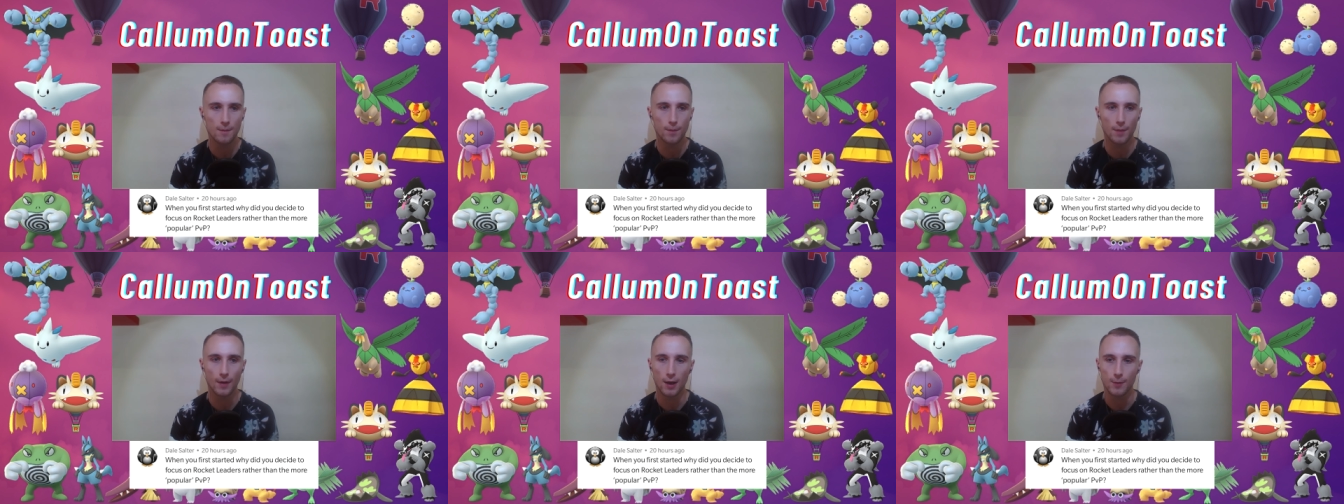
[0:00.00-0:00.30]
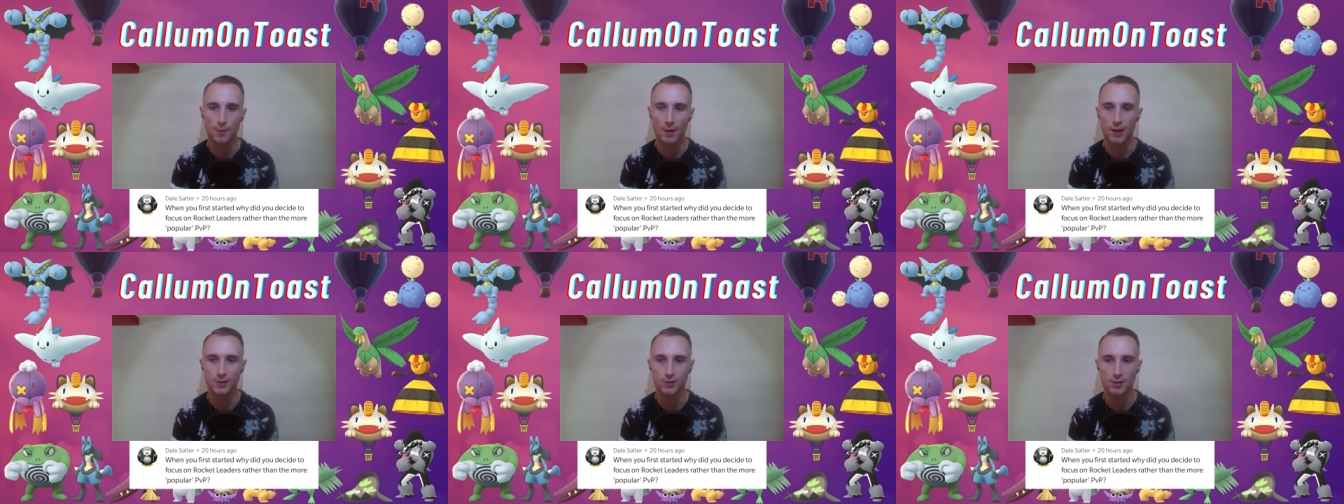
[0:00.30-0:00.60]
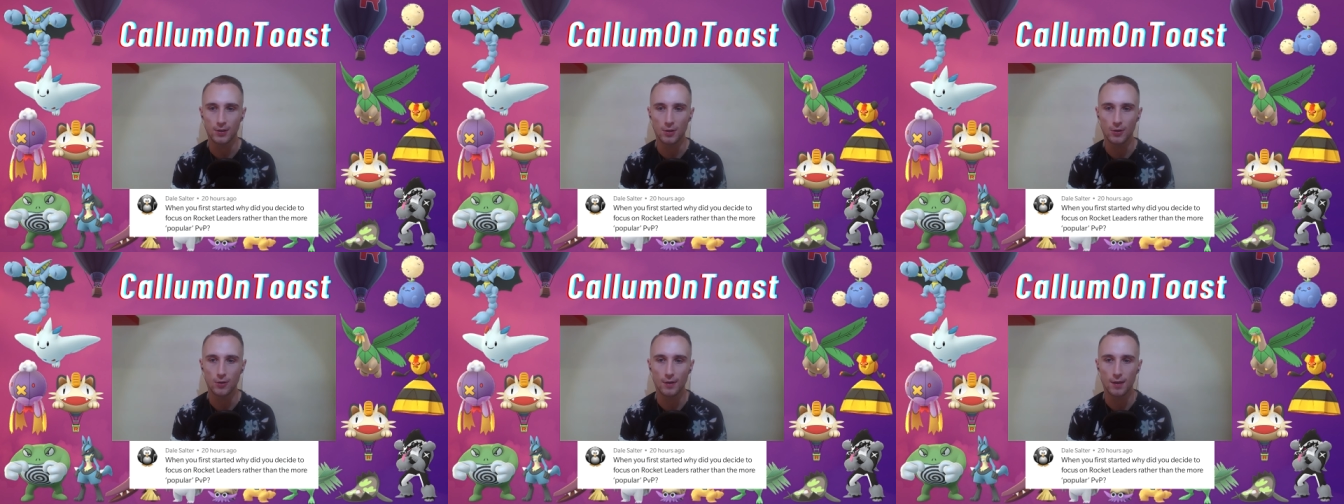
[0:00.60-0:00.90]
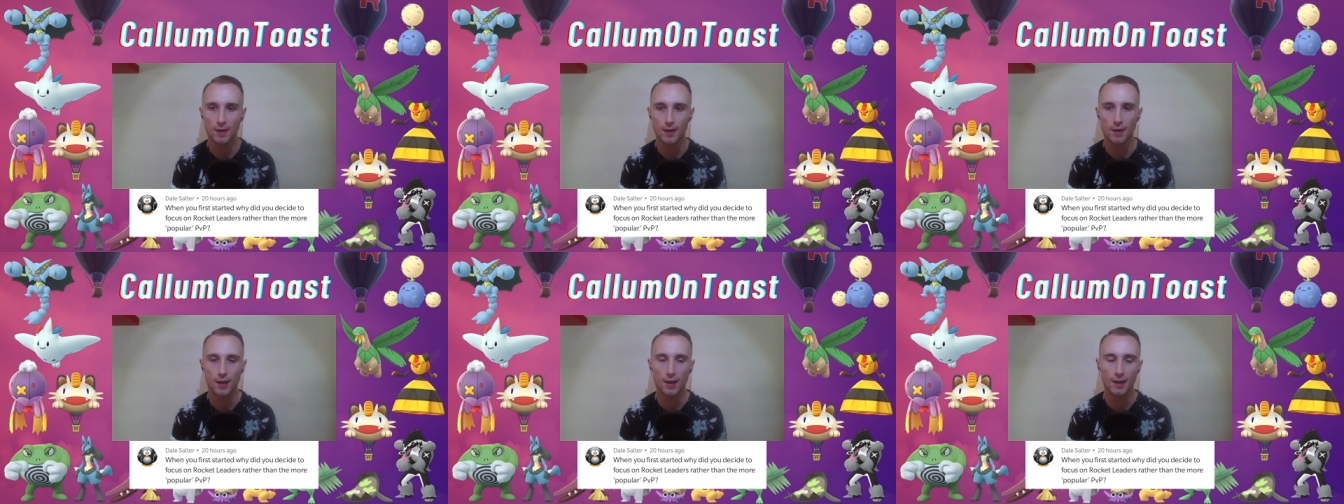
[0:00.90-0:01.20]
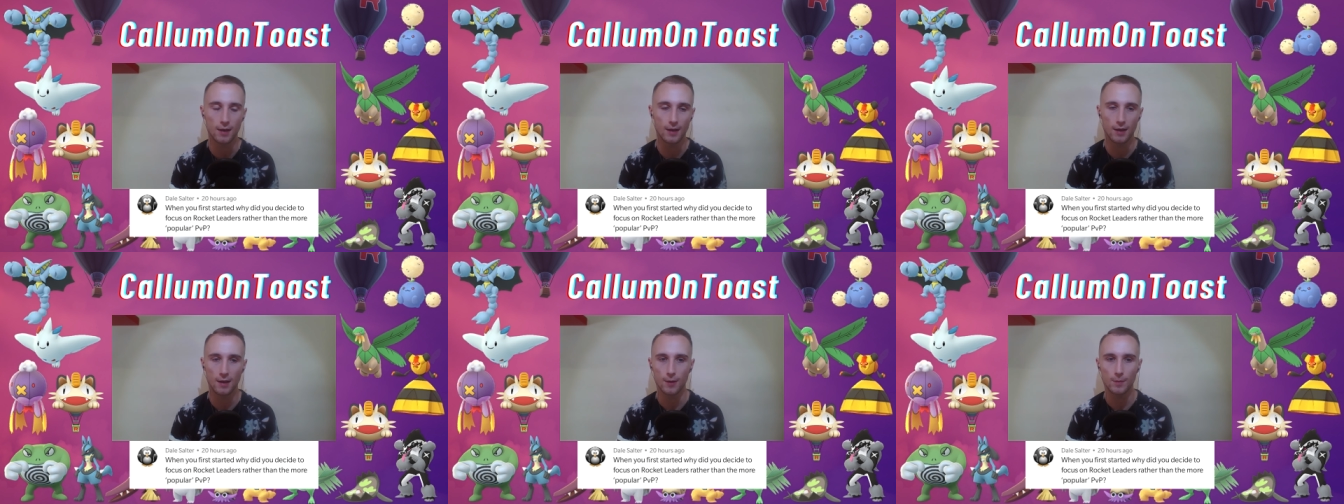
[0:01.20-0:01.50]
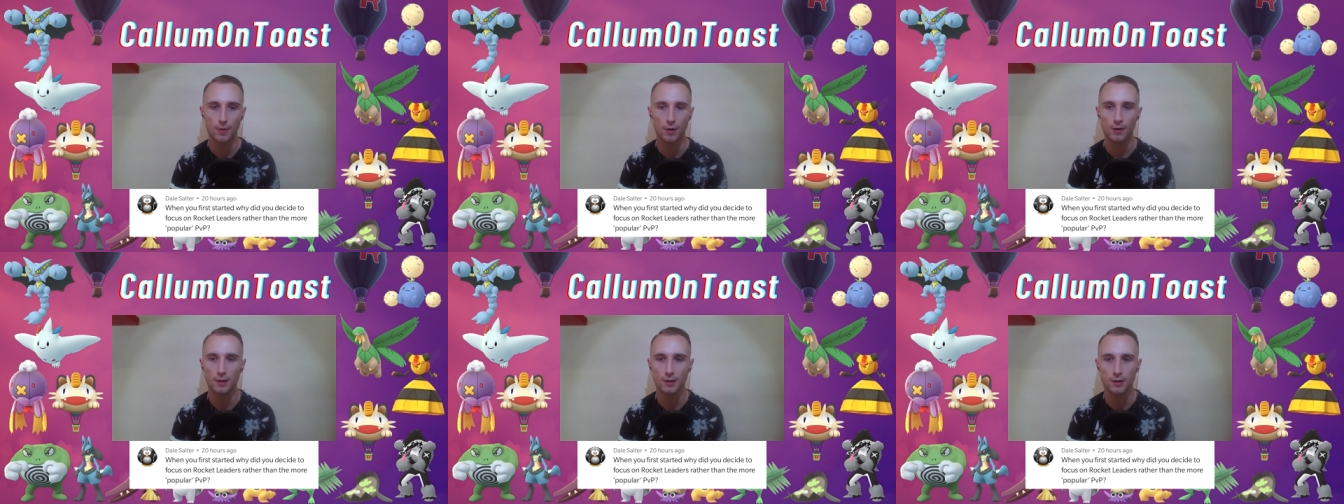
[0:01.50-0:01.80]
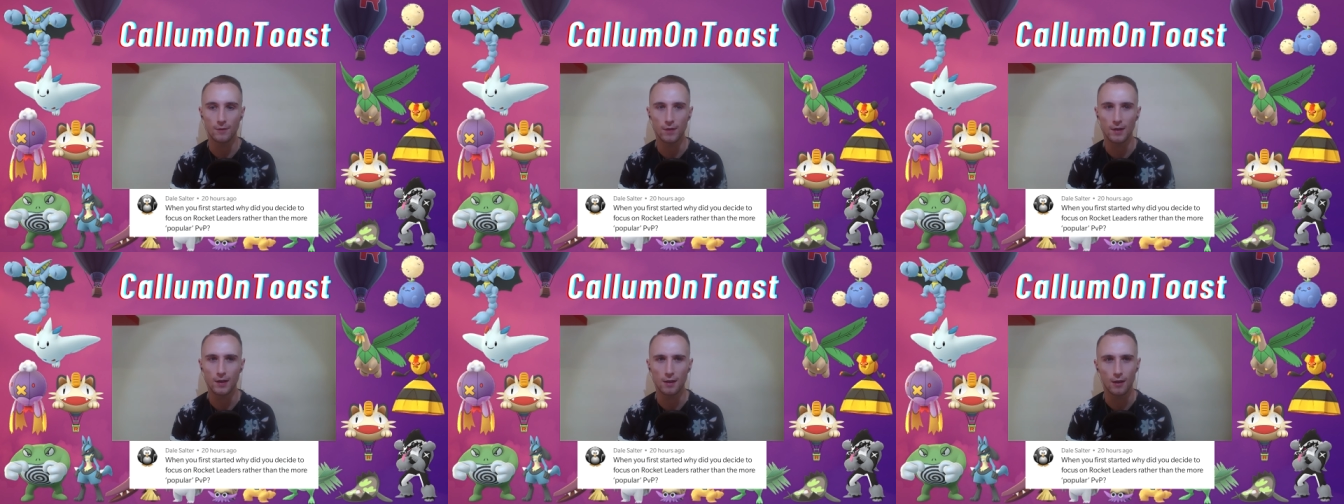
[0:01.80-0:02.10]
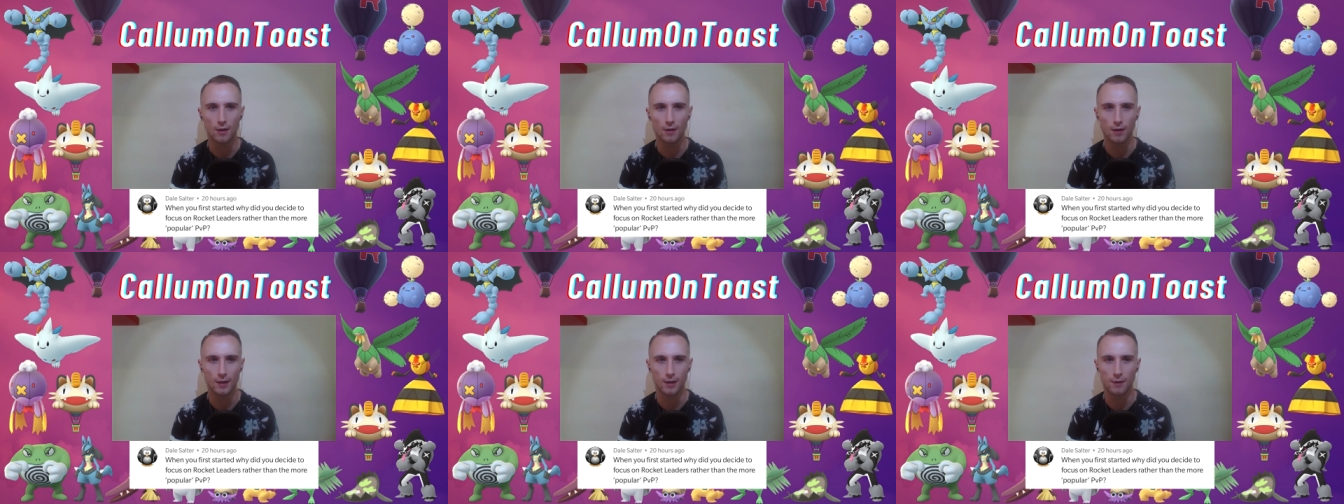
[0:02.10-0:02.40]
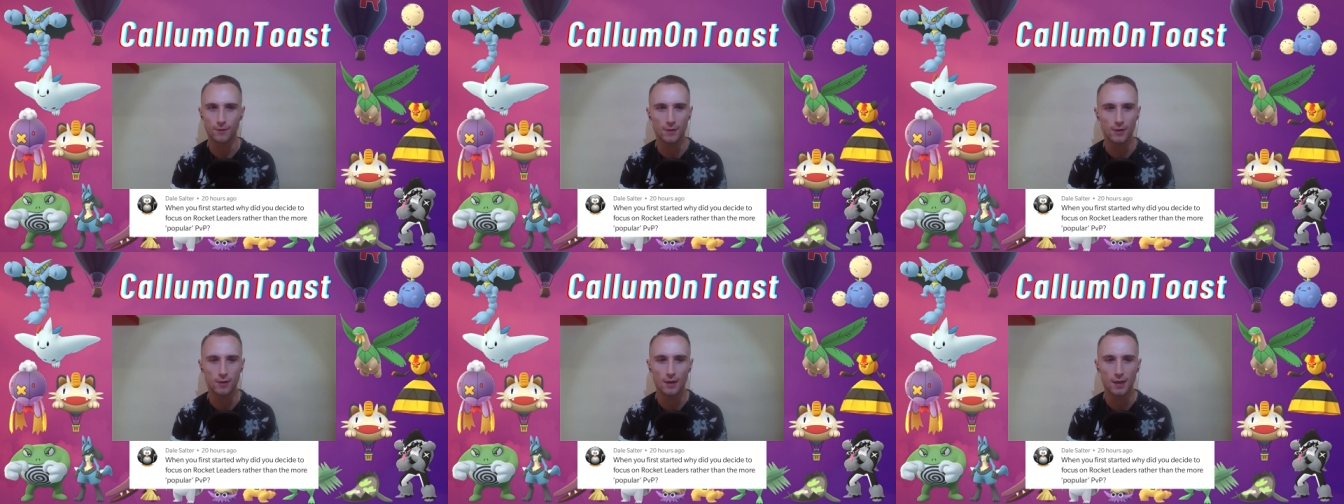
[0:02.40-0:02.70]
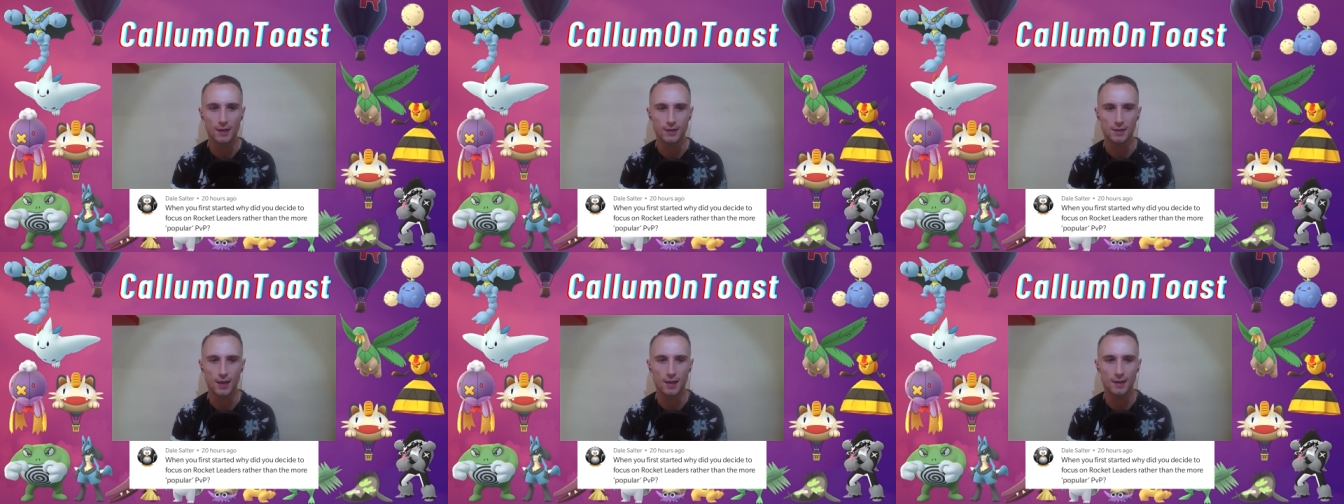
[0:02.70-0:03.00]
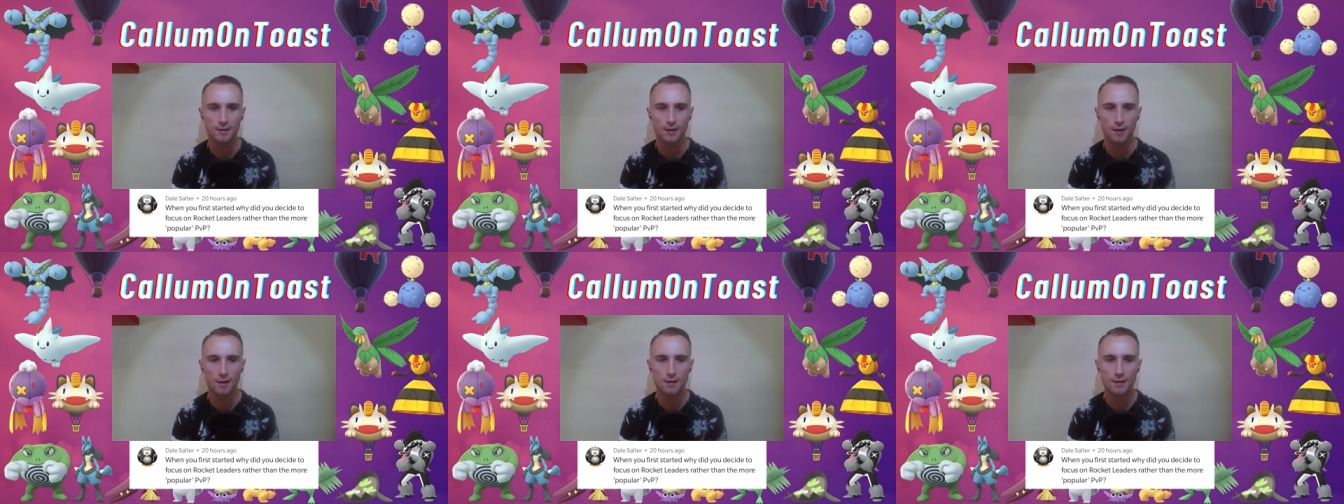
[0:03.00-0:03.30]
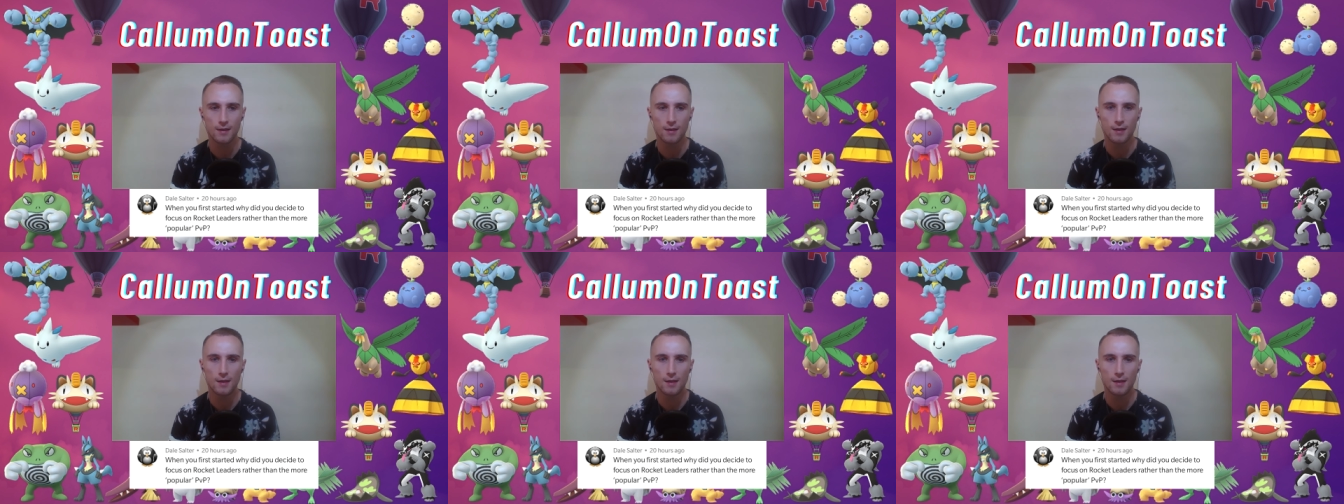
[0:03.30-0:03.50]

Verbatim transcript: but I managed to do it, and I uploaded the video like a few days later,